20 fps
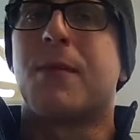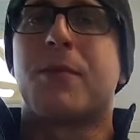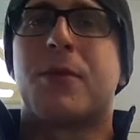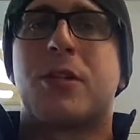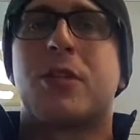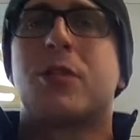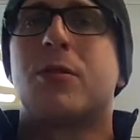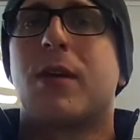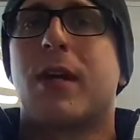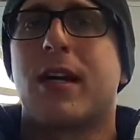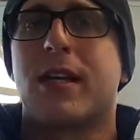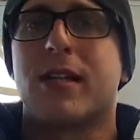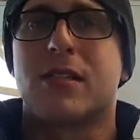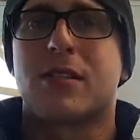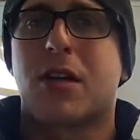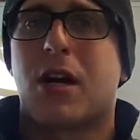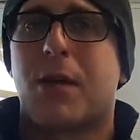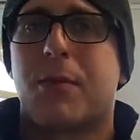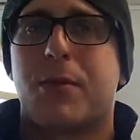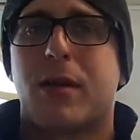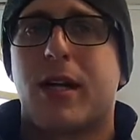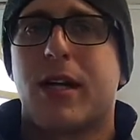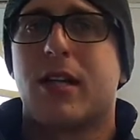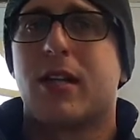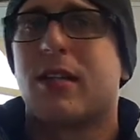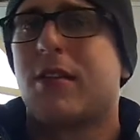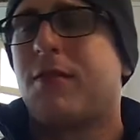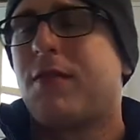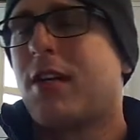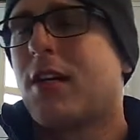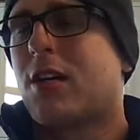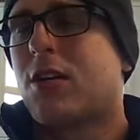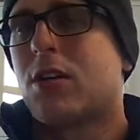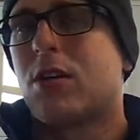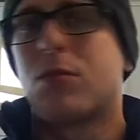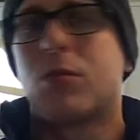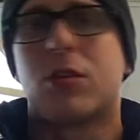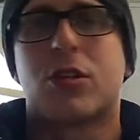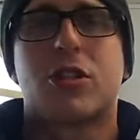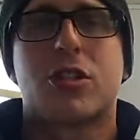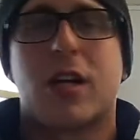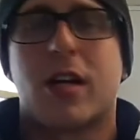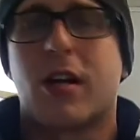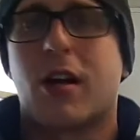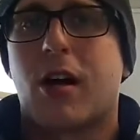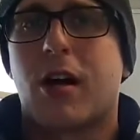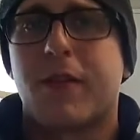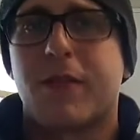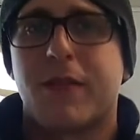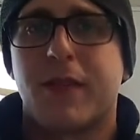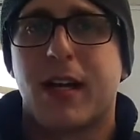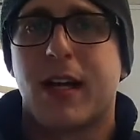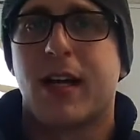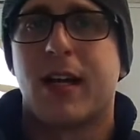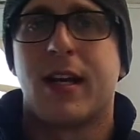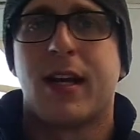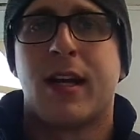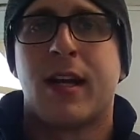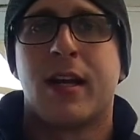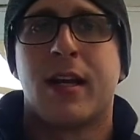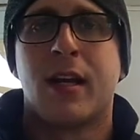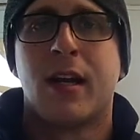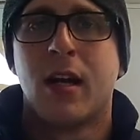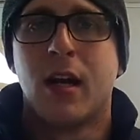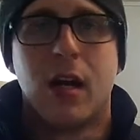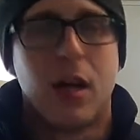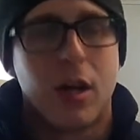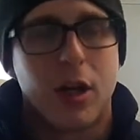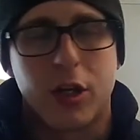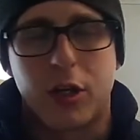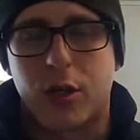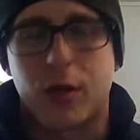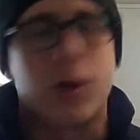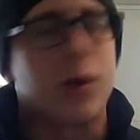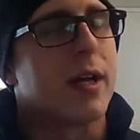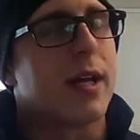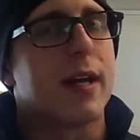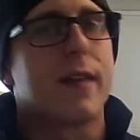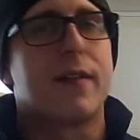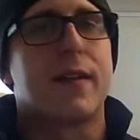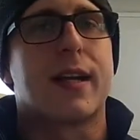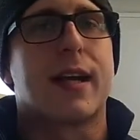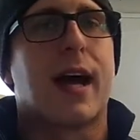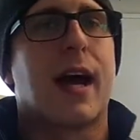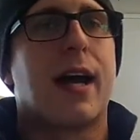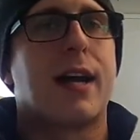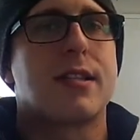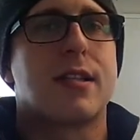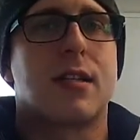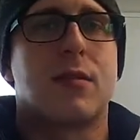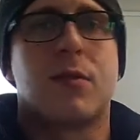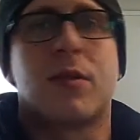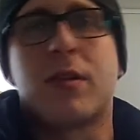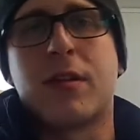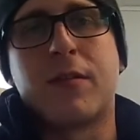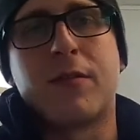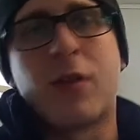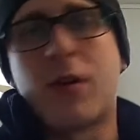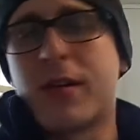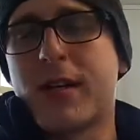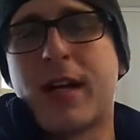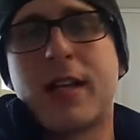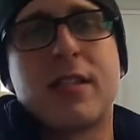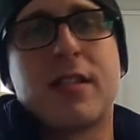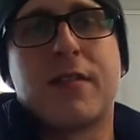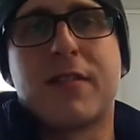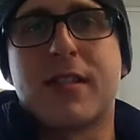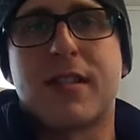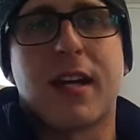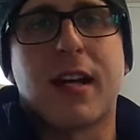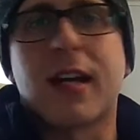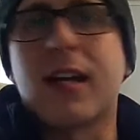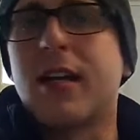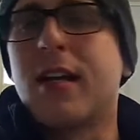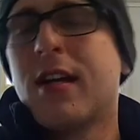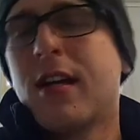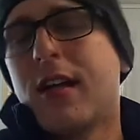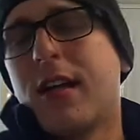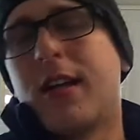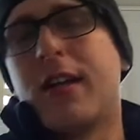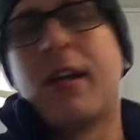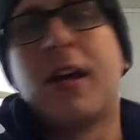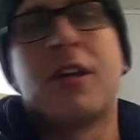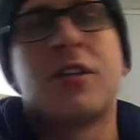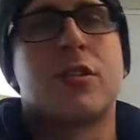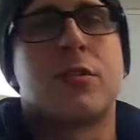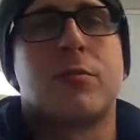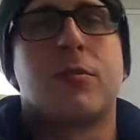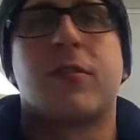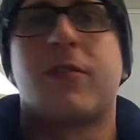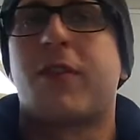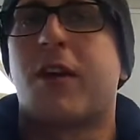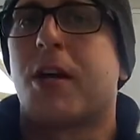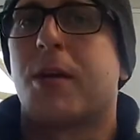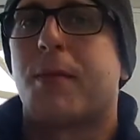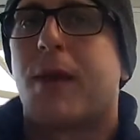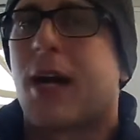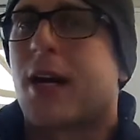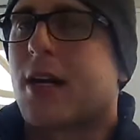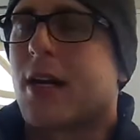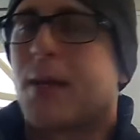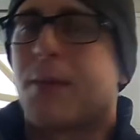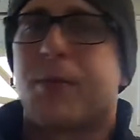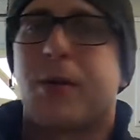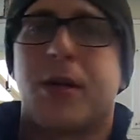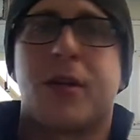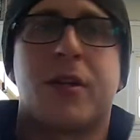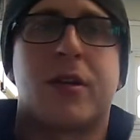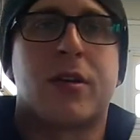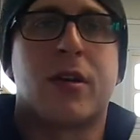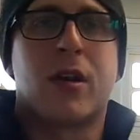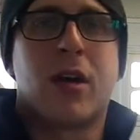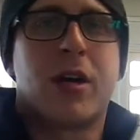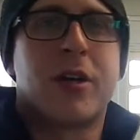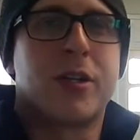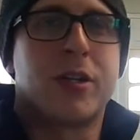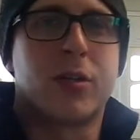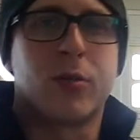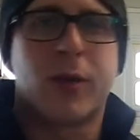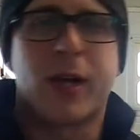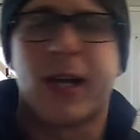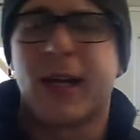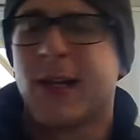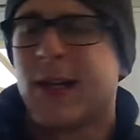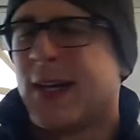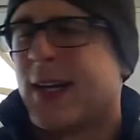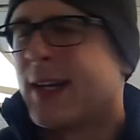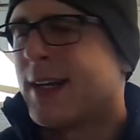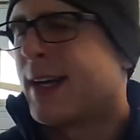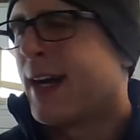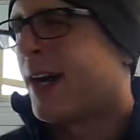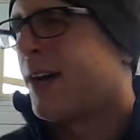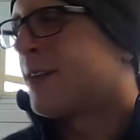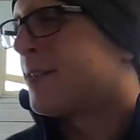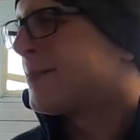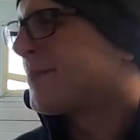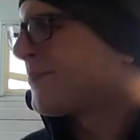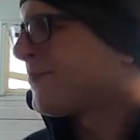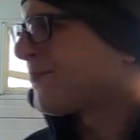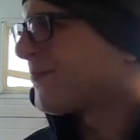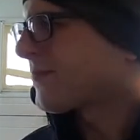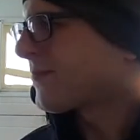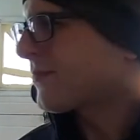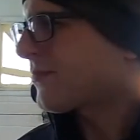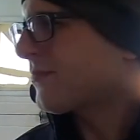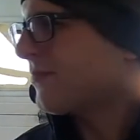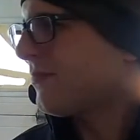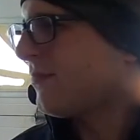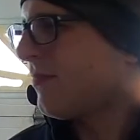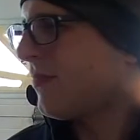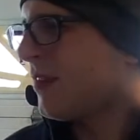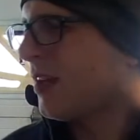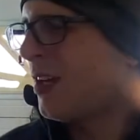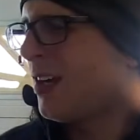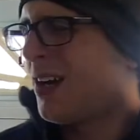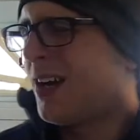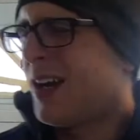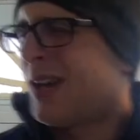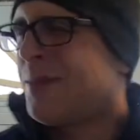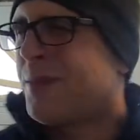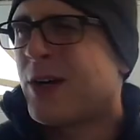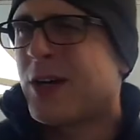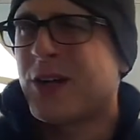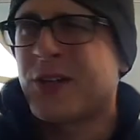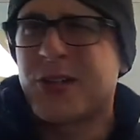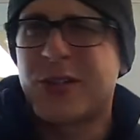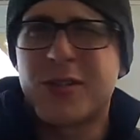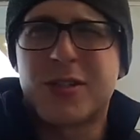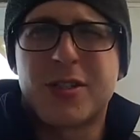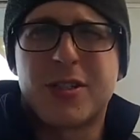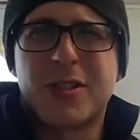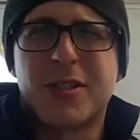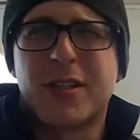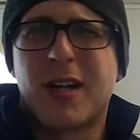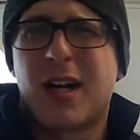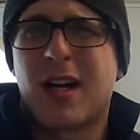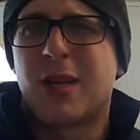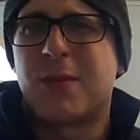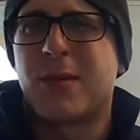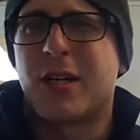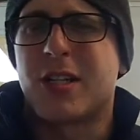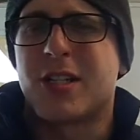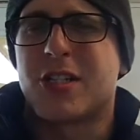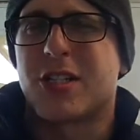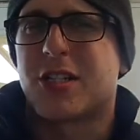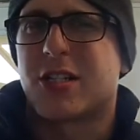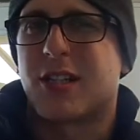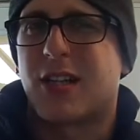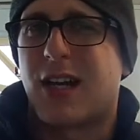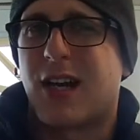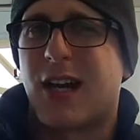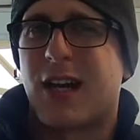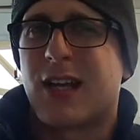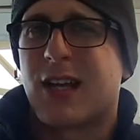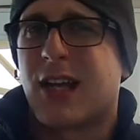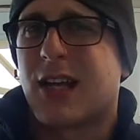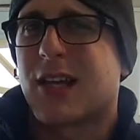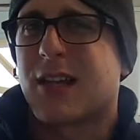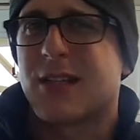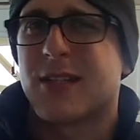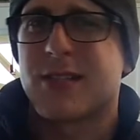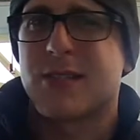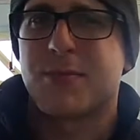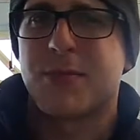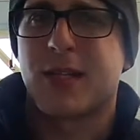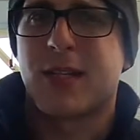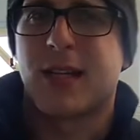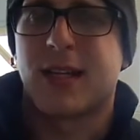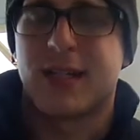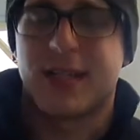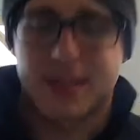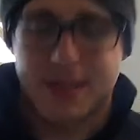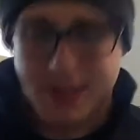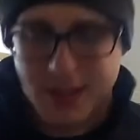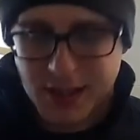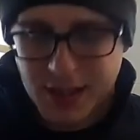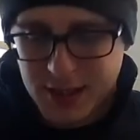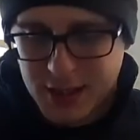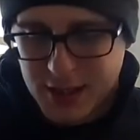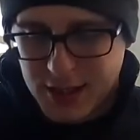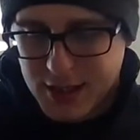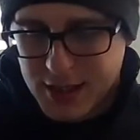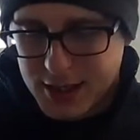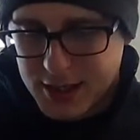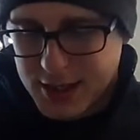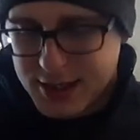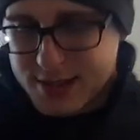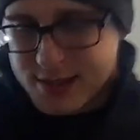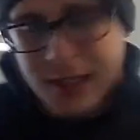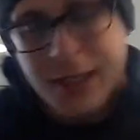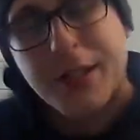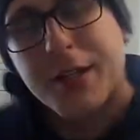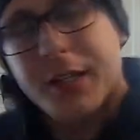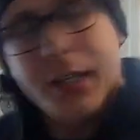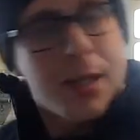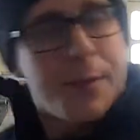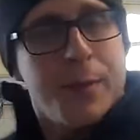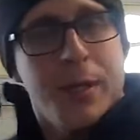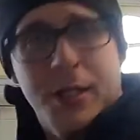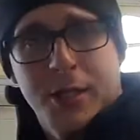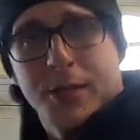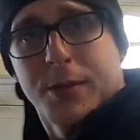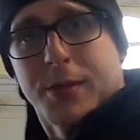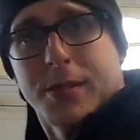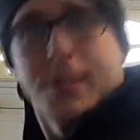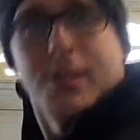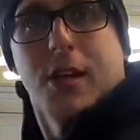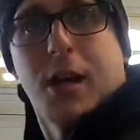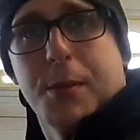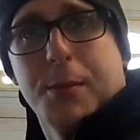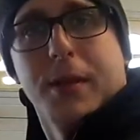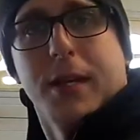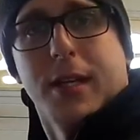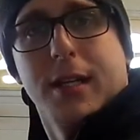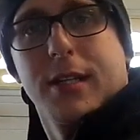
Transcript: to a stoplight, the vehicle will shut off, and then you go to hit the gas, and within 0.4 of a second the engine will fire back up and you're on your way. Now, I'm not too sure how much I like this, because let's say you're coming to a stoplight,